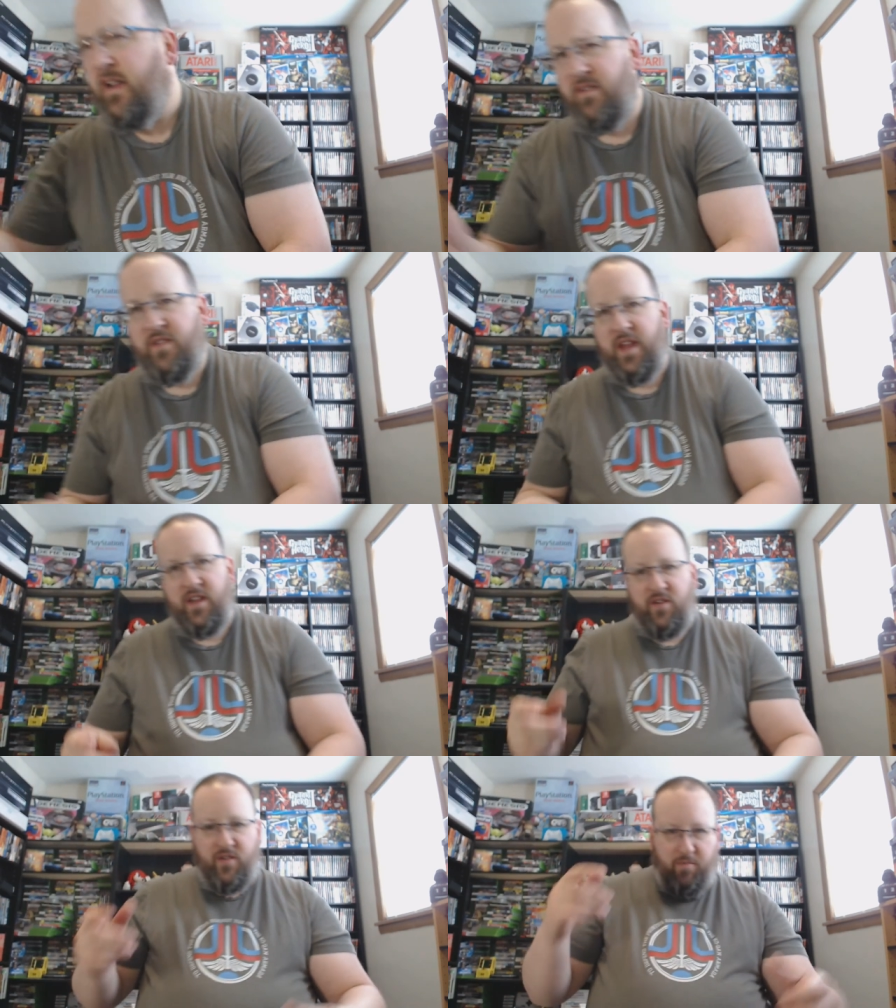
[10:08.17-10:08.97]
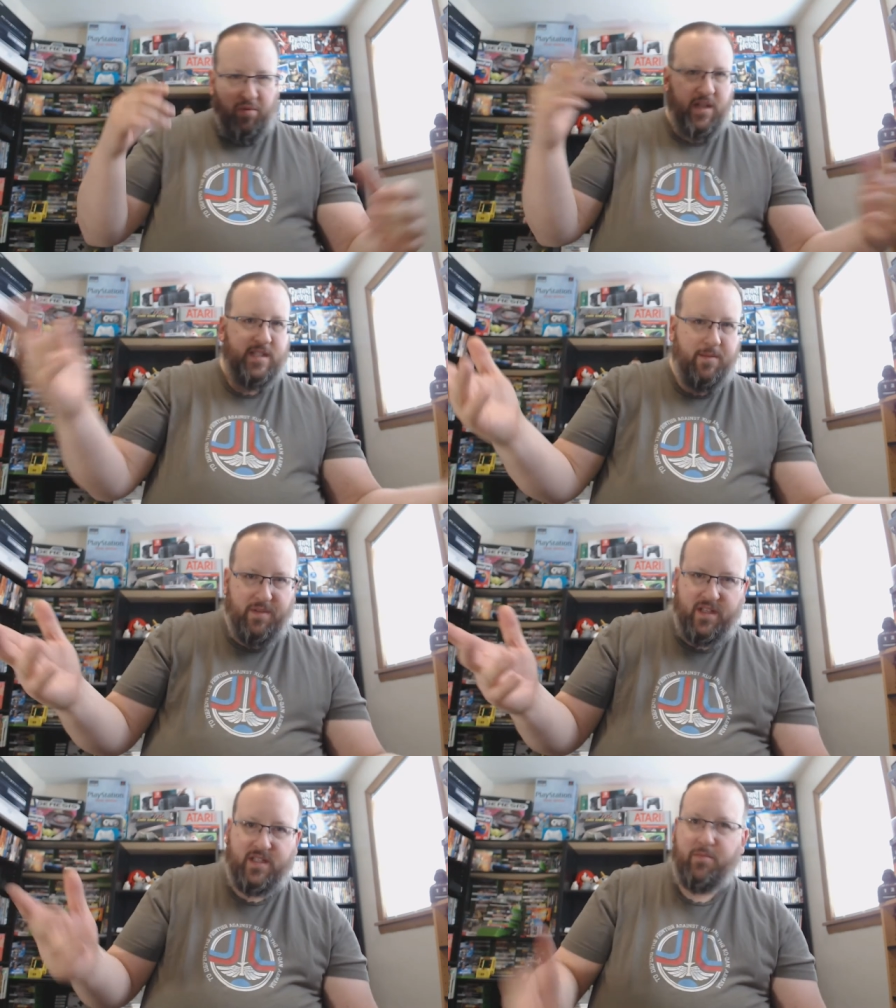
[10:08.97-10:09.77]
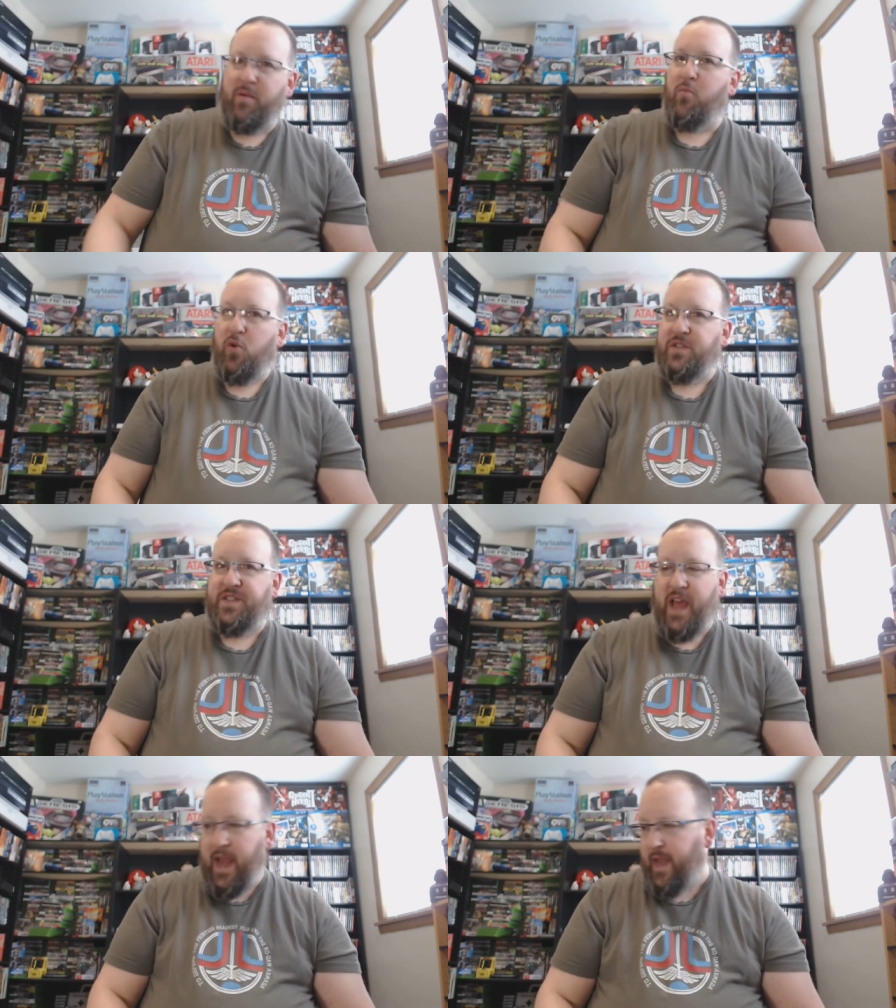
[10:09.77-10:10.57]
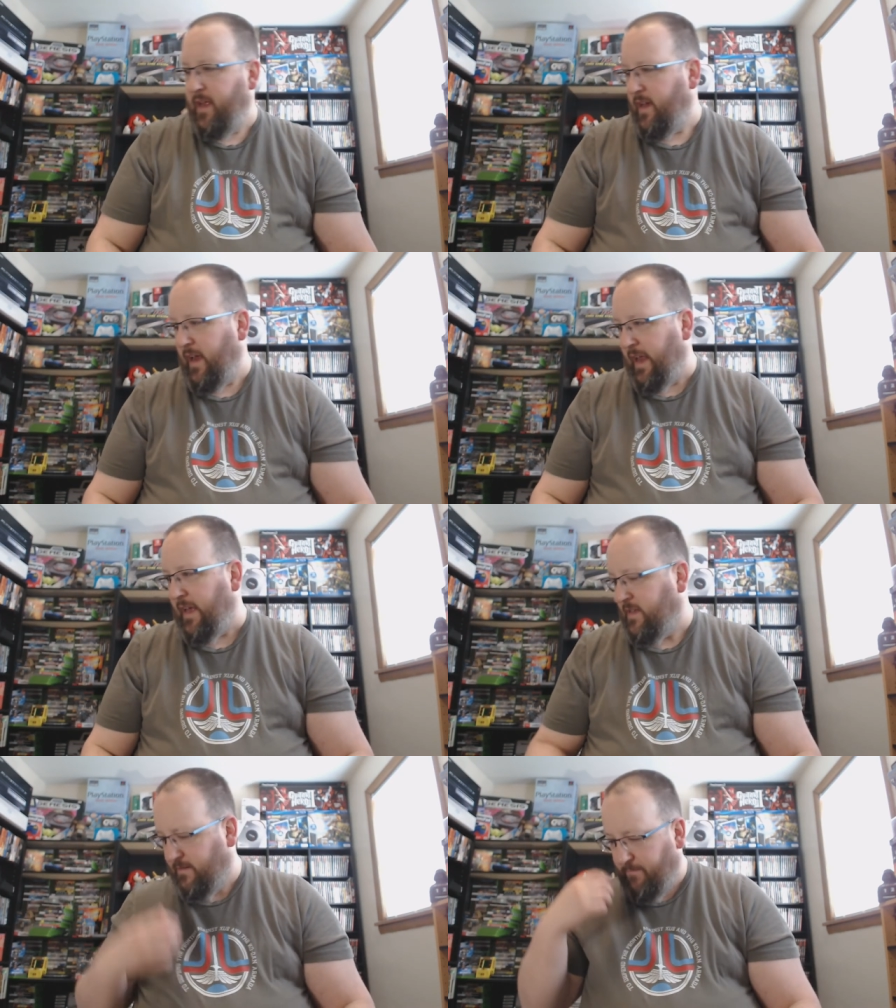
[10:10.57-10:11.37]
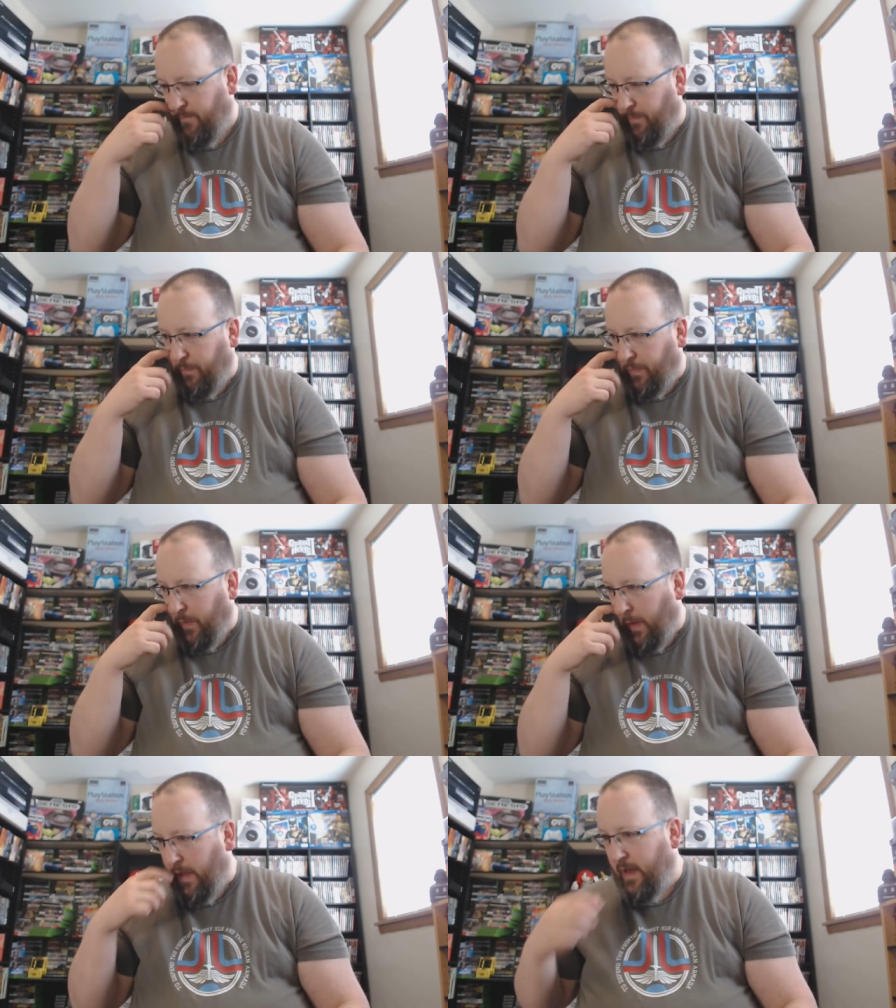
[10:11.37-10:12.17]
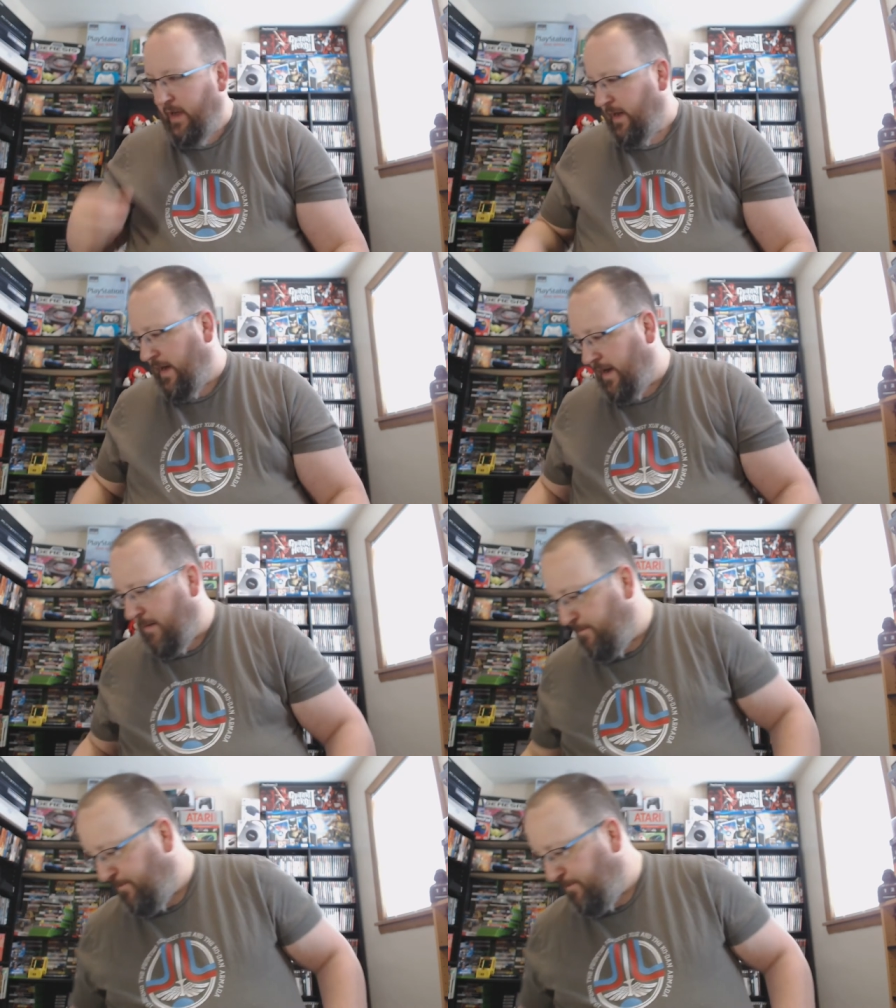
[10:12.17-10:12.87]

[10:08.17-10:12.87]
then you can play something that's a bit more zen, I guess. Um,